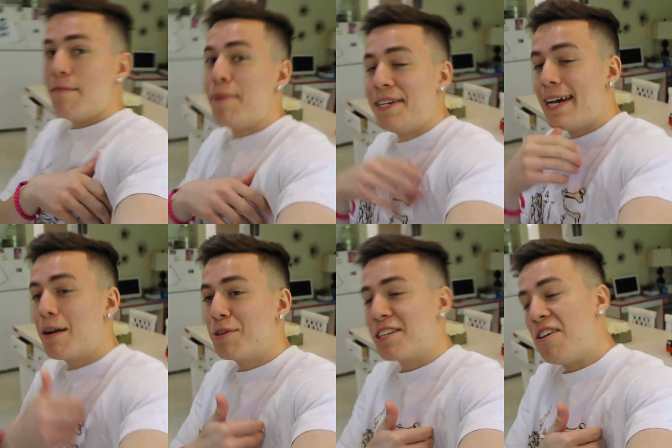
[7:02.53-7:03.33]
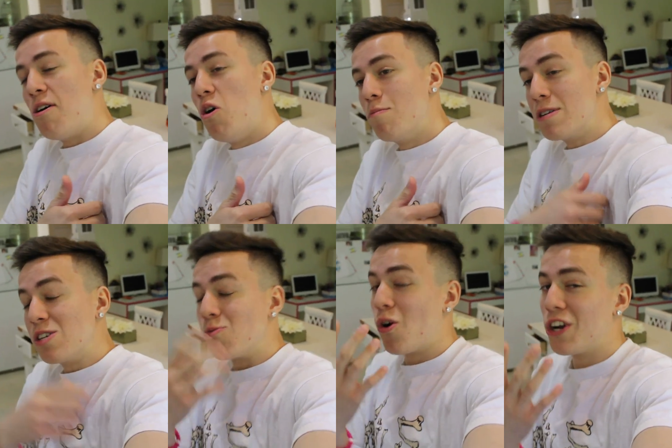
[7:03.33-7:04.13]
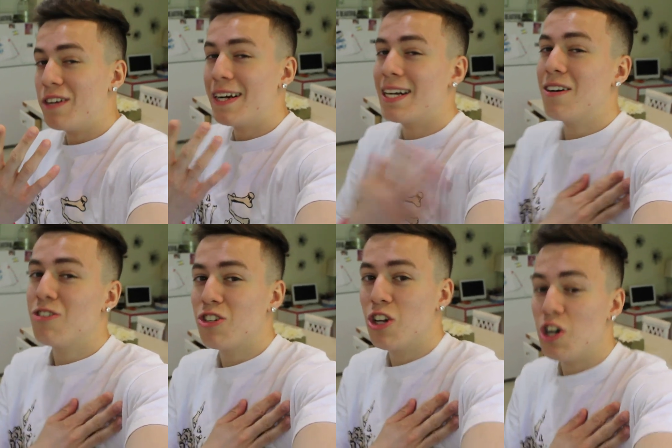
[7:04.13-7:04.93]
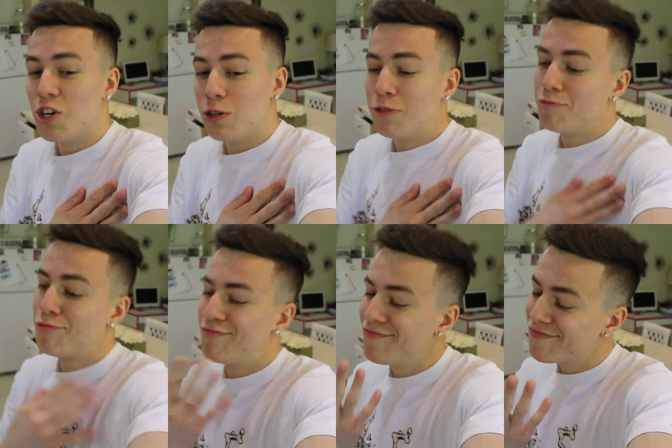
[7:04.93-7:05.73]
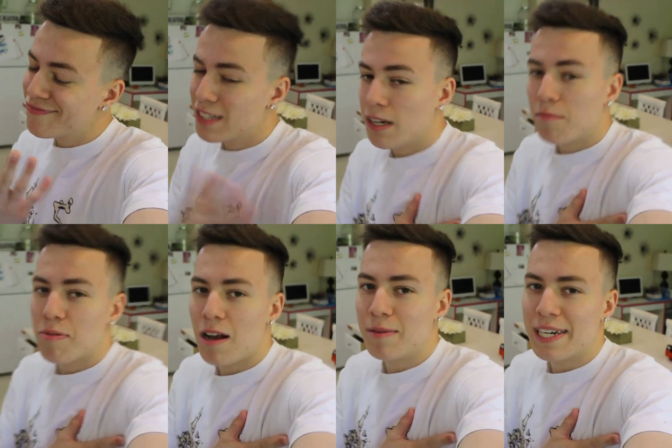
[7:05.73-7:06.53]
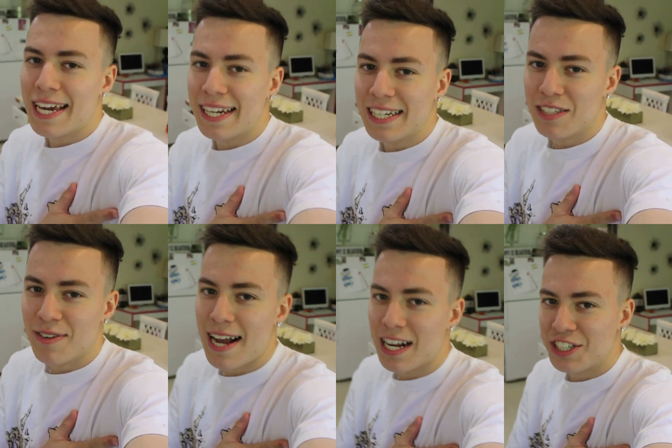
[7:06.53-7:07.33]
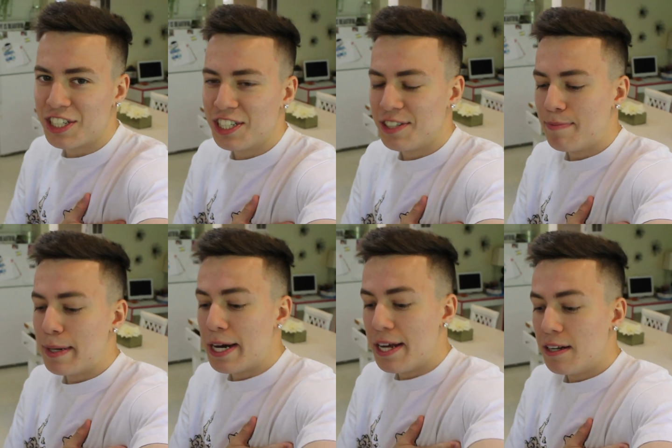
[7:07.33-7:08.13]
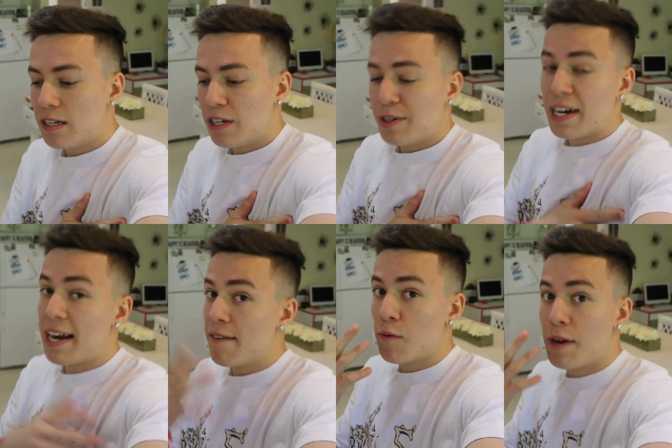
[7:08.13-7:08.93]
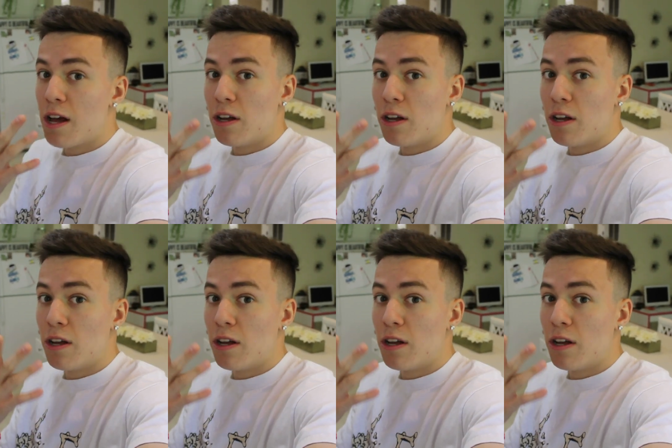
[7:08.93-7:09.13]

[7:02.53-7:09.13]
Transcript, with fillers: My dad wasn't home, he's working right now, so probably can't get his reaction, but got everyone